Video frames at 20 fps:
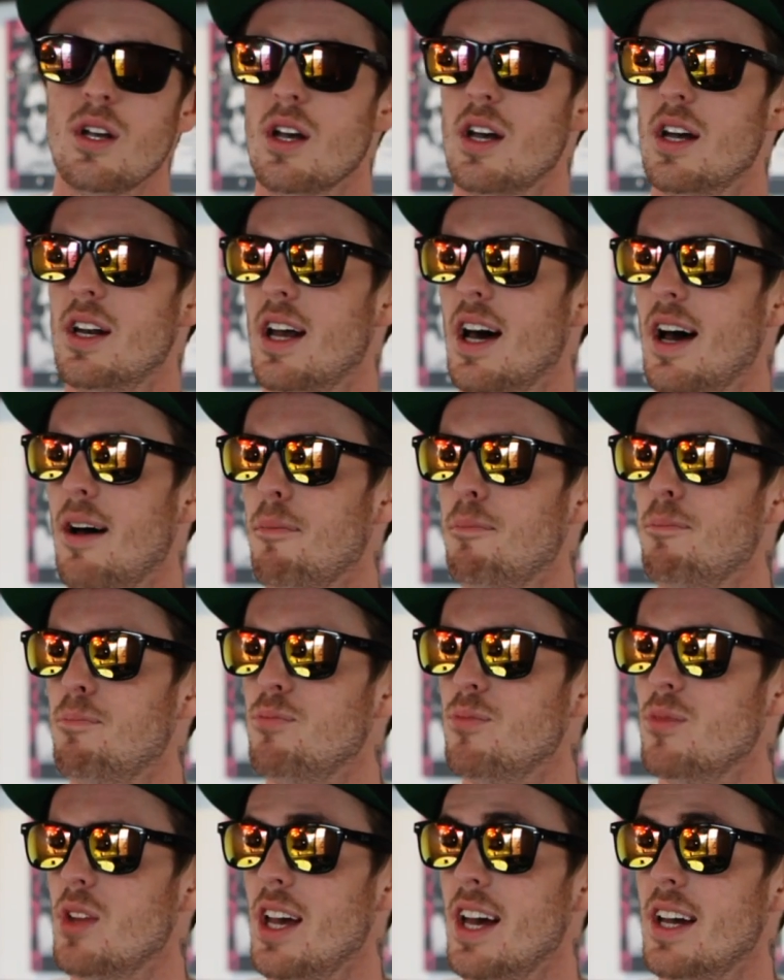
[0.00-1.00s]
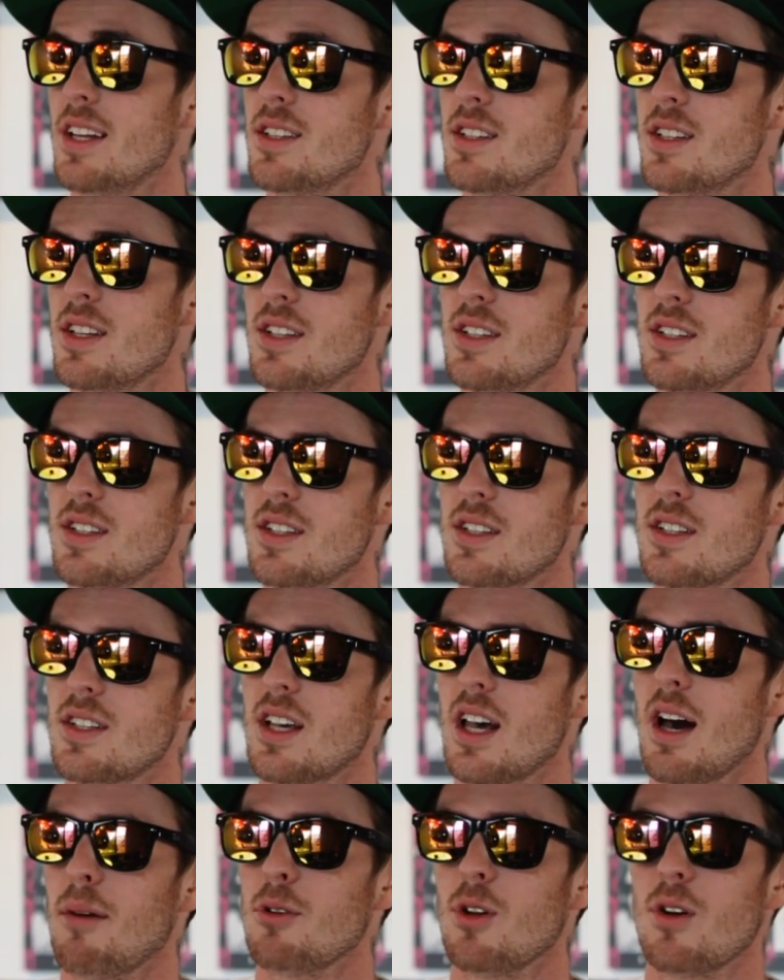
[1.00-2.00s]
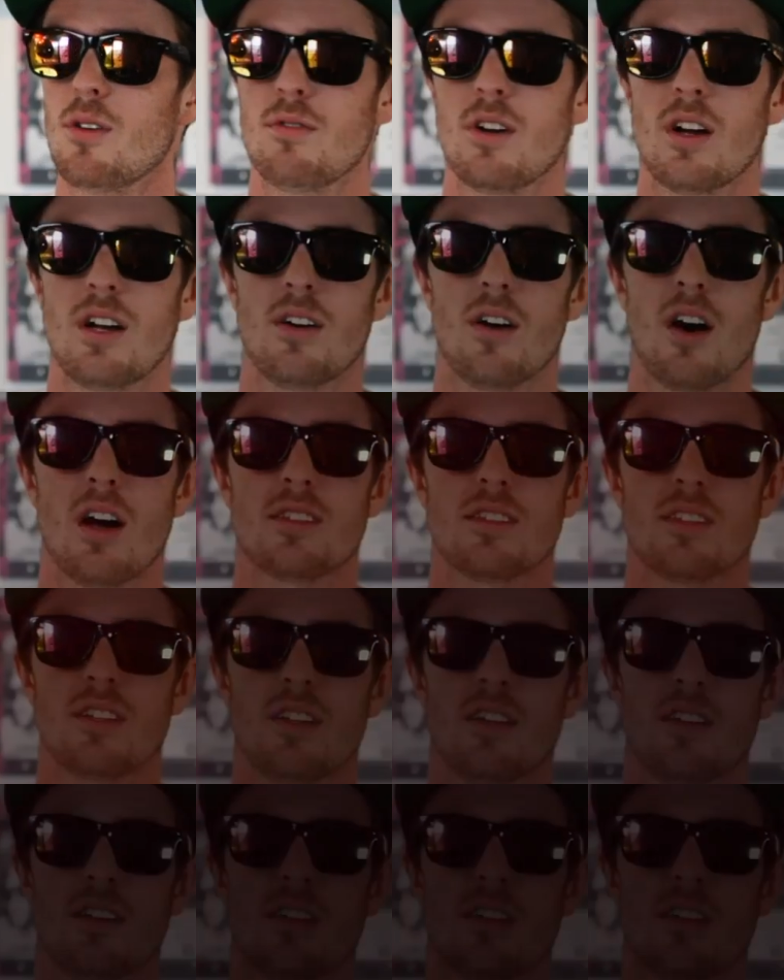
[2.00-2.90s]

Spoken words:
And yeah, it's come along very nicely.